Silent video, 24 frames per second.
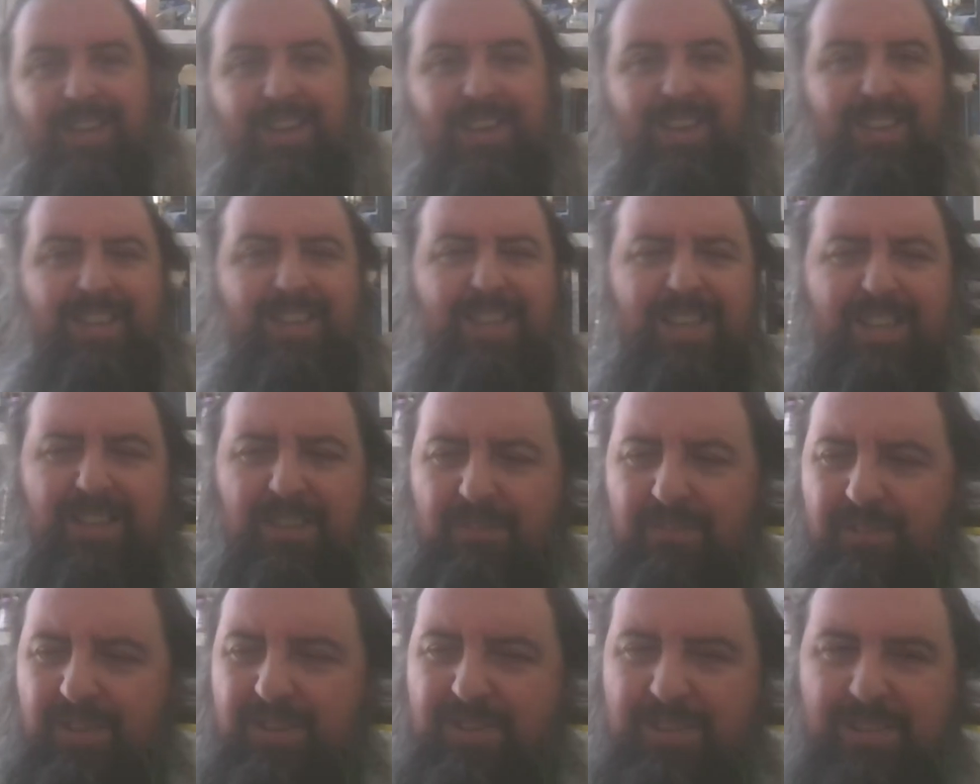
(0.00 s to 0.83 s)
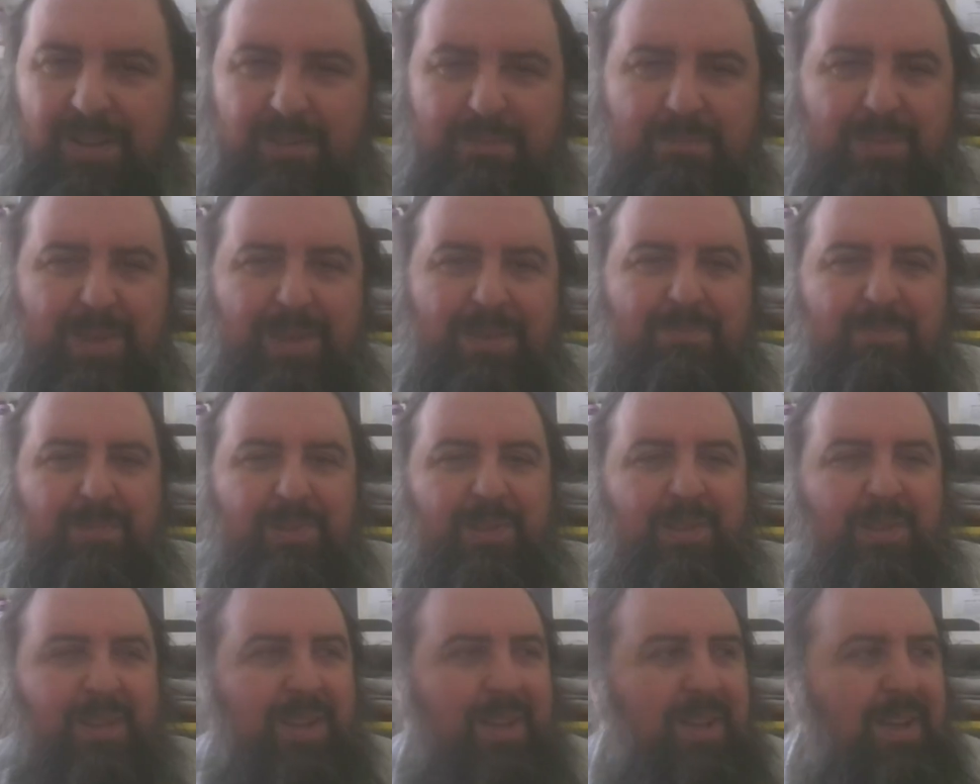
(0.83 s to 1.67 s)
I think the first time
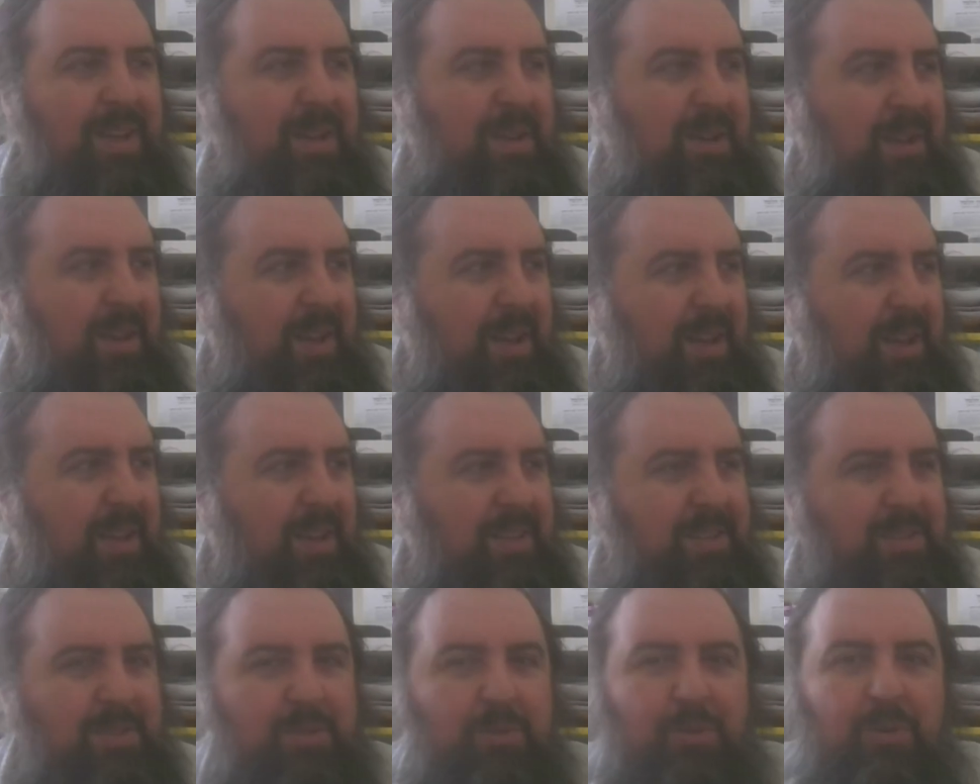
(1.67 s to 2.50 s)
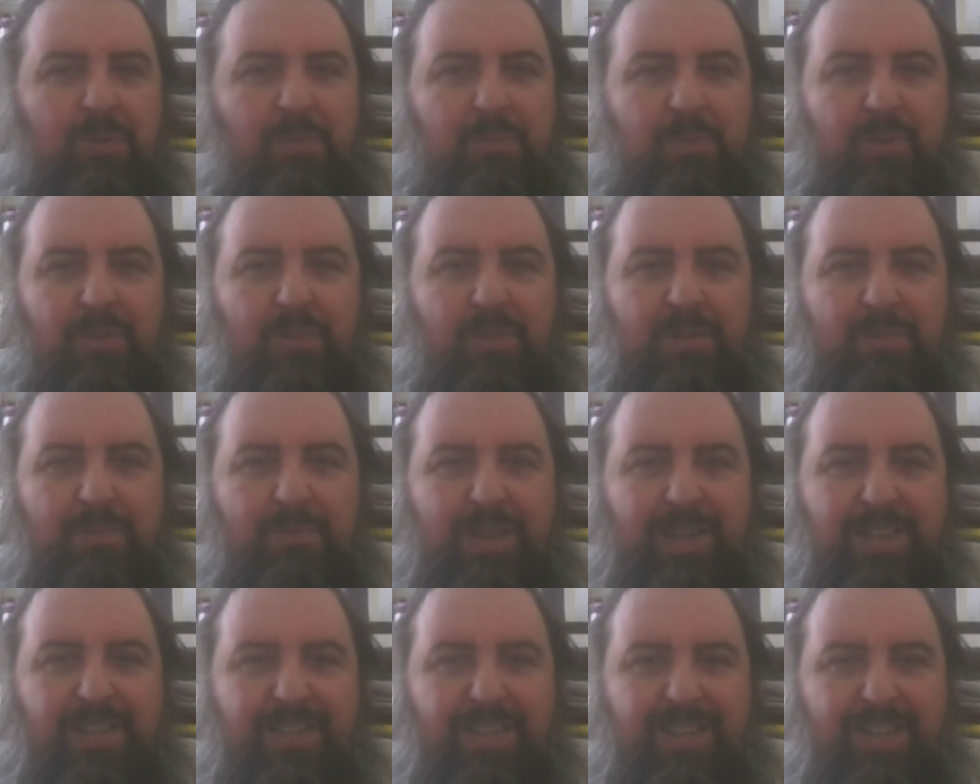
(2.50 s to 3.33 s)
people saw a moving
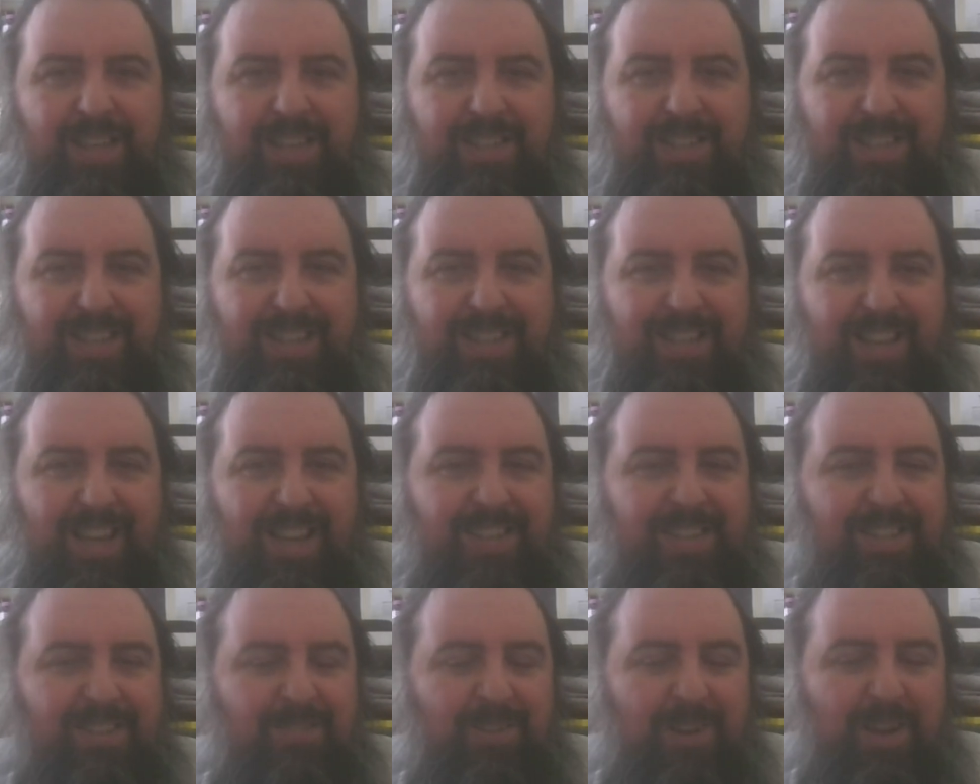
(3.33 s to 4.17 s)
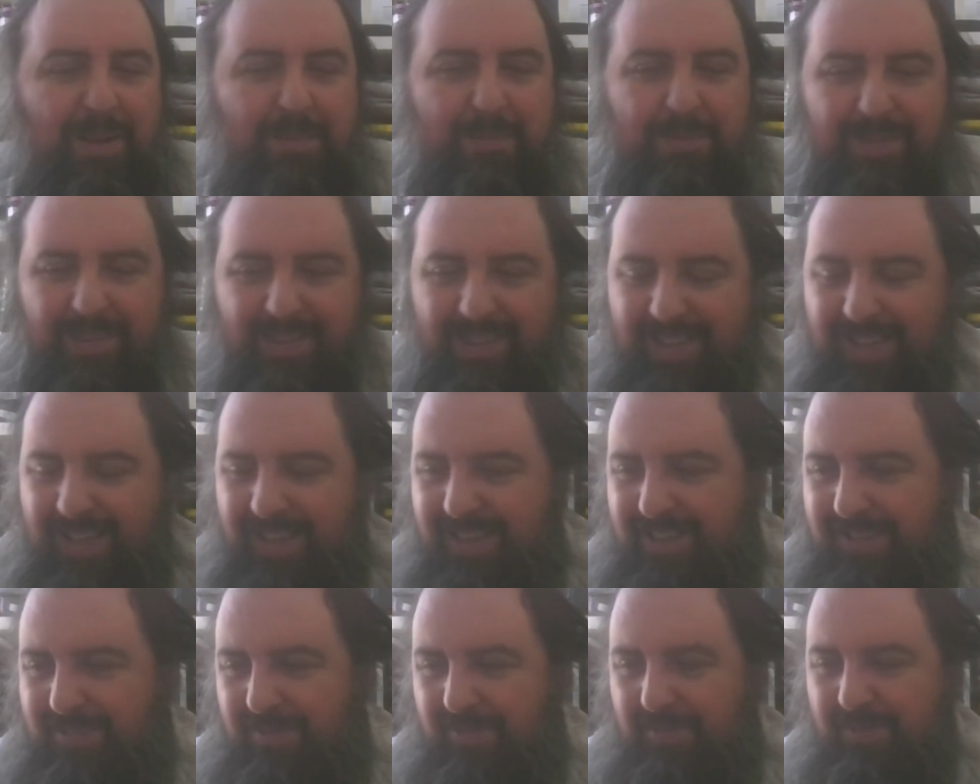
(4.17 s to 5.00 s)
picture, that's actually what happened. I think I
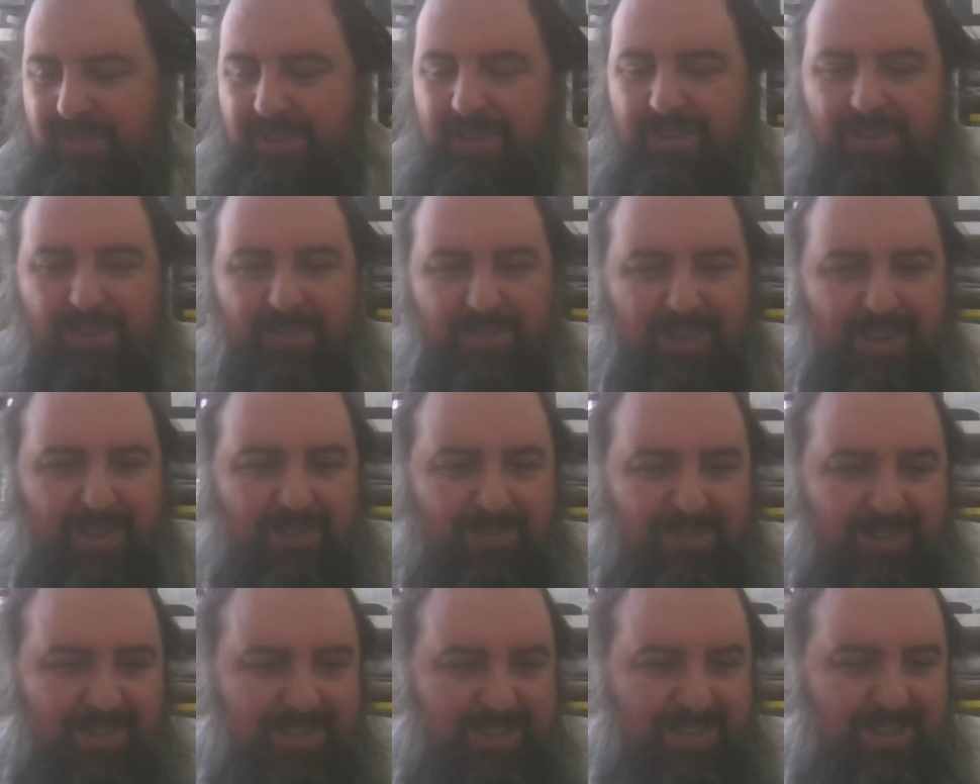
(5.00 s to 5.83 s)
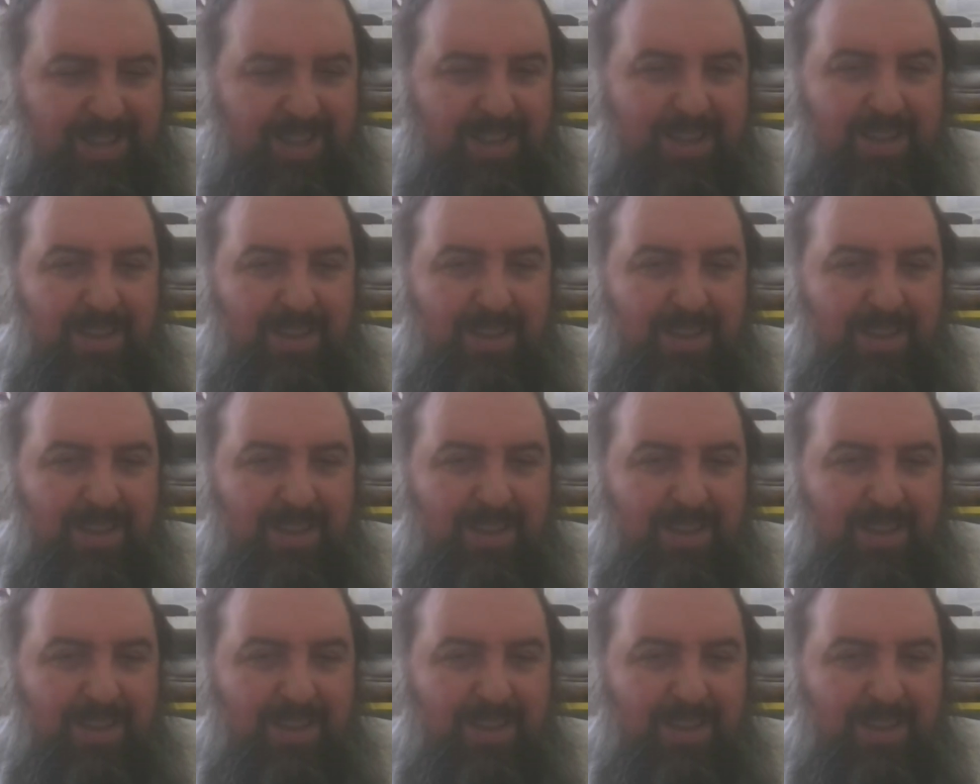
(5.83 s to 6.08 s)
saw a video of that once.